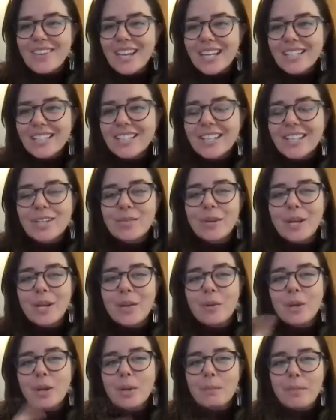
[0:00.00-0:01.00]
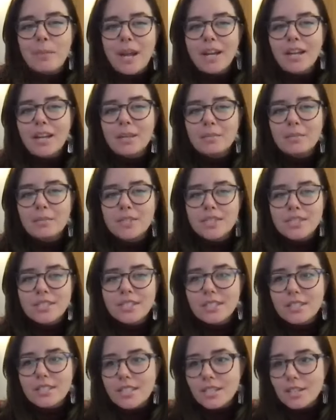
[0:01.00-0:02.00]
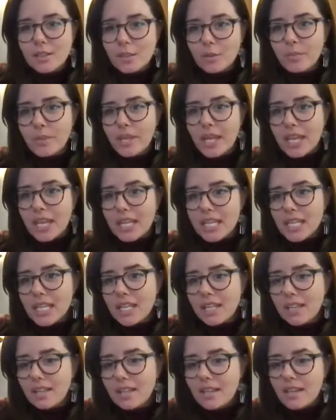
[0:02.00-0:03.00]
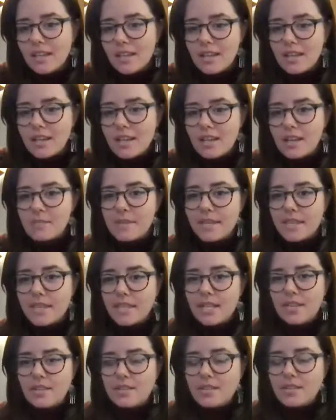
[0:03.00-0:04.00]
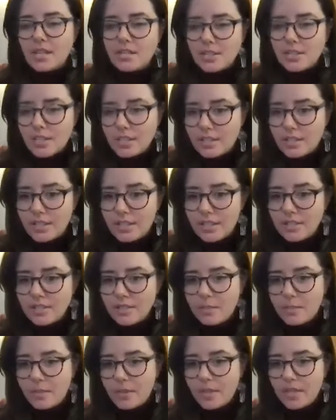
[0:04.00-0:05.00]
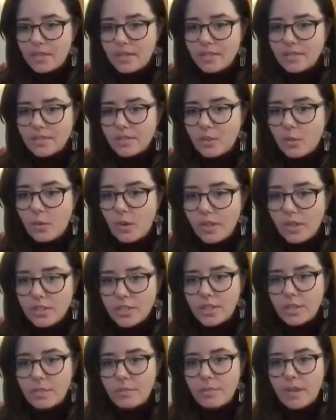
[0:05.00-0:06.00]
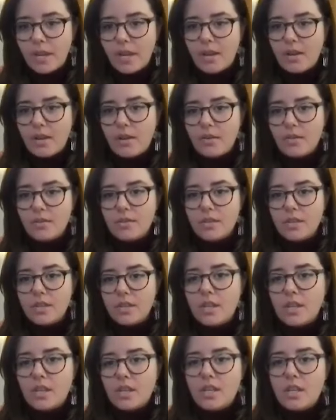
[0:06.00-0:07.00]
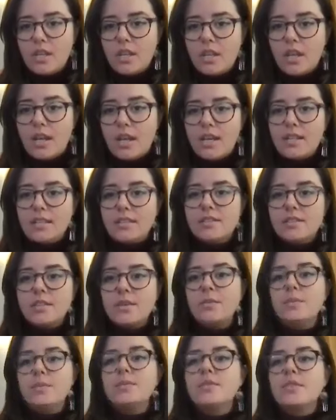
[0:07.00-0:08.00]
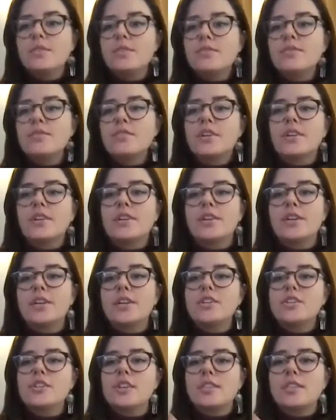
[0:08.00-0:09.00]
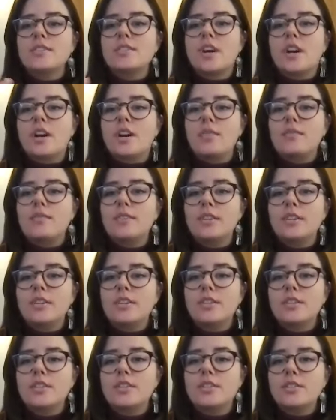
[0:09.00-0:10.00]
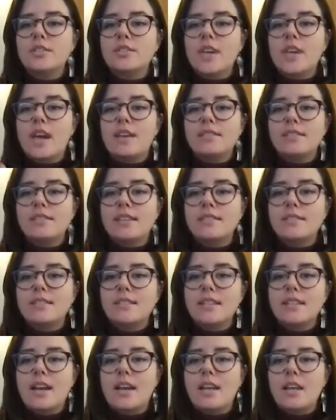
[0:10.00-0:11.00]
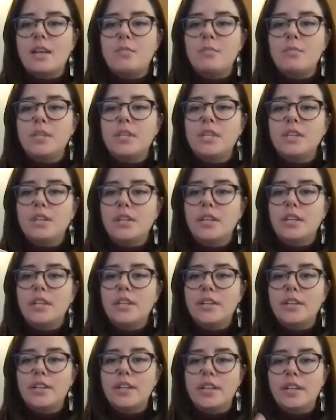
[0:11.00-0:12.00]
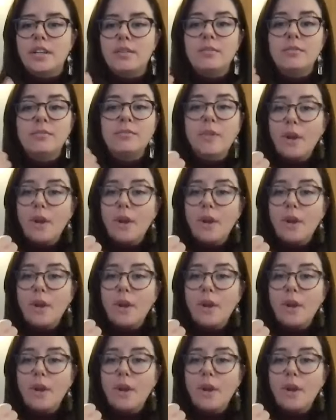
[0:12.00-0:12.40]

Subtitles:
I've got another one. I want to back up just a little bit. I think you touched on this, but there's a question about, so Social Security just offered to do the SSDI appeal hearing